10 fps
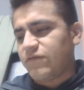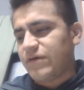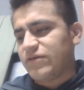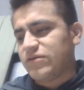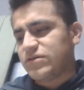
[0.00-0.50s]

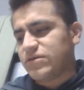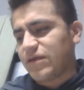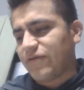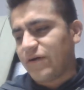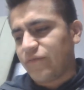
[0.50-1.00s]

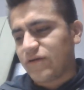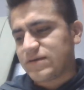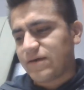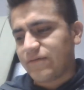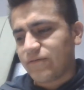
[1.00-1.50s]

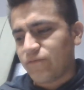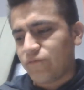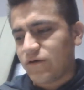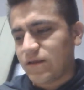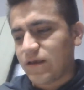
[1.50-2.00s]

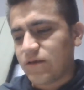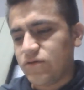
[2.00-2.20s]
535.71